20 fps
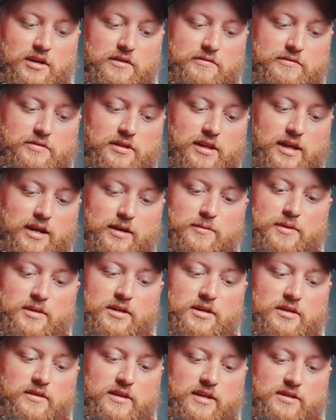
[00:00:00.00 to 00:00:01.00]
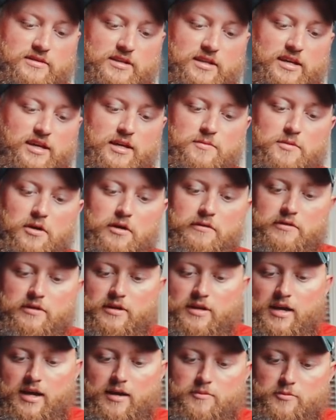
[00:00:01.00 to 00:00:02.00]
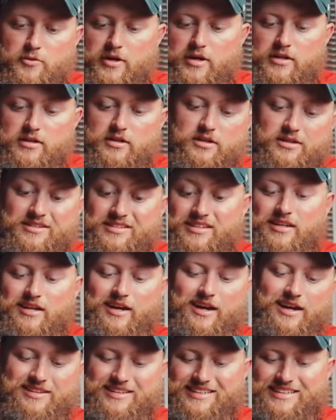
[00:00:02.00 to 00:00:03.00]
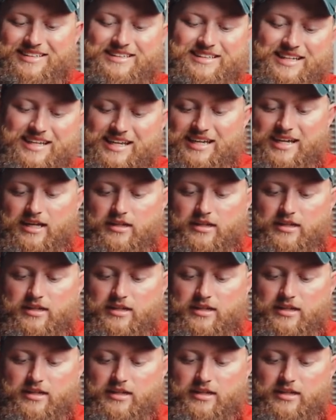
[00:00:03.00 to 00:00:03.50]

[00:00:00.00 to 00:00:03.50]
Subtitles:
If you're like me, that's game over. I'm ready to call it a day.